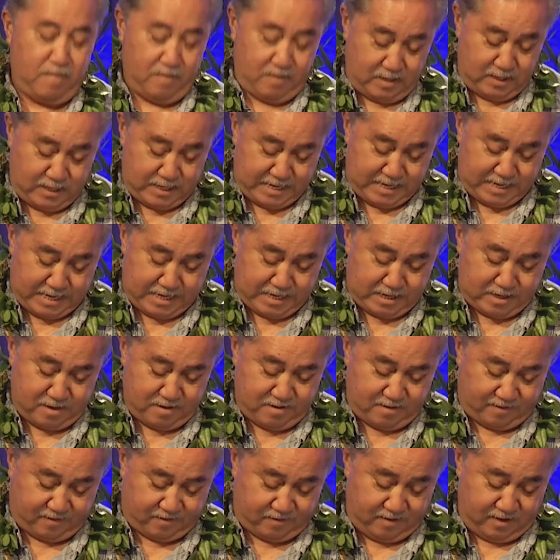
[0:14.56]
of the
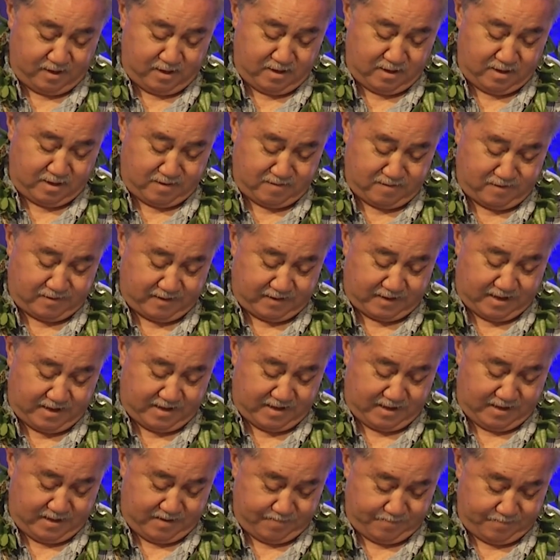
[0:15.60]
land, sea, and
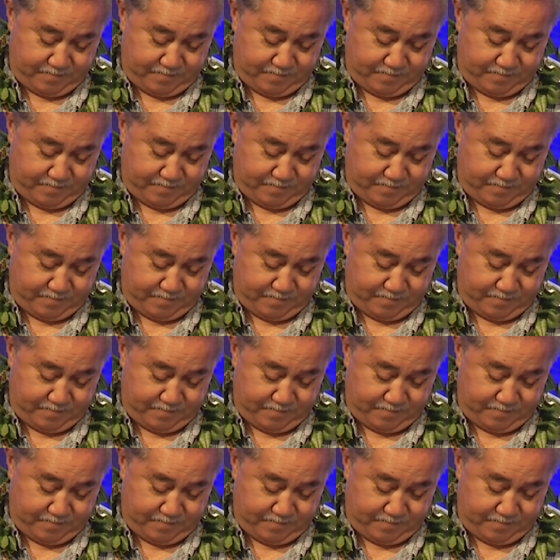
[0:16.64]
sky.